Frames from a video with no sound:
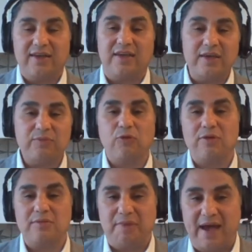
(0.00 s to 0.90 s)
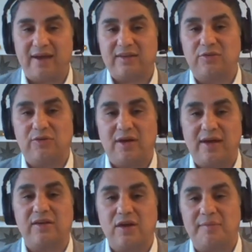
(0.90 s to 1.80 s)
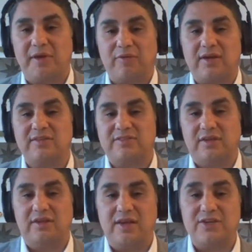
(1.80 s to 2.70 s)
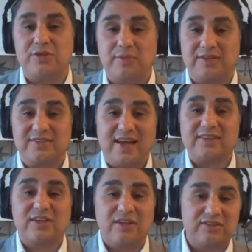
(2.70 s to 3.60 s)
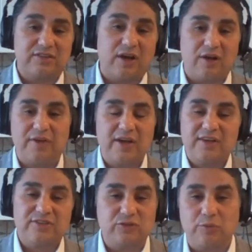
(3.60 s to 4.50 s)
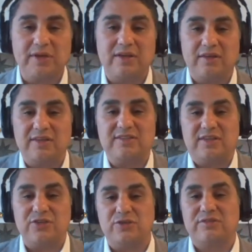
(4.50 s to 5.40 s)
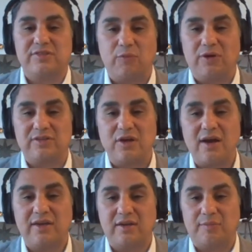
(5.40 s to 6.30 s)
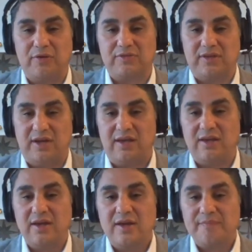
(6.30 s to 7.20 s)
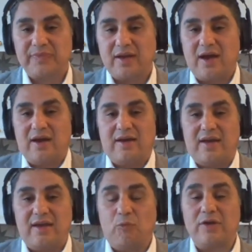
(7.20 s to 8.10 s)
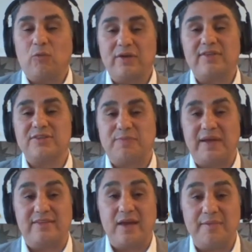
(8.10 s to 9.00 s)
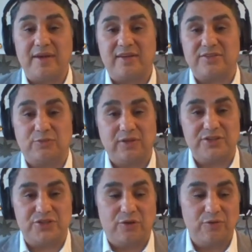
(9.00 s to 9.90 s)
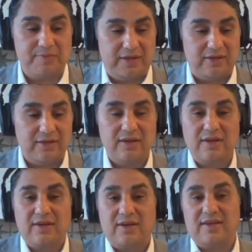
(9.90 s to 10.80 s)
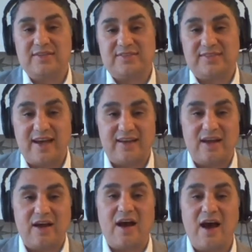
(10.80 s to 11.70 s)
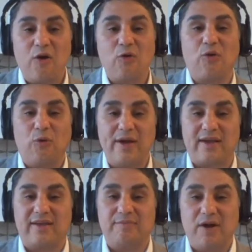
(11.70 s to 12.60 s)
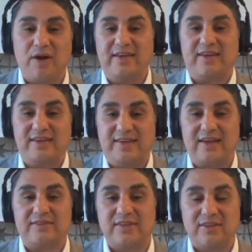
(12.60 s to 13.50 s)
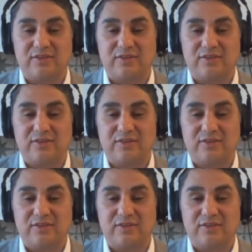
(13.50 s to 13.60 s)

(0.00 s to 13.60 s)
I keep going back to economic reconciliation because that's going to solve so many of these issues that we're talking about today. It, uh, what what this pandemic has really showed me is that uh, how quick money could get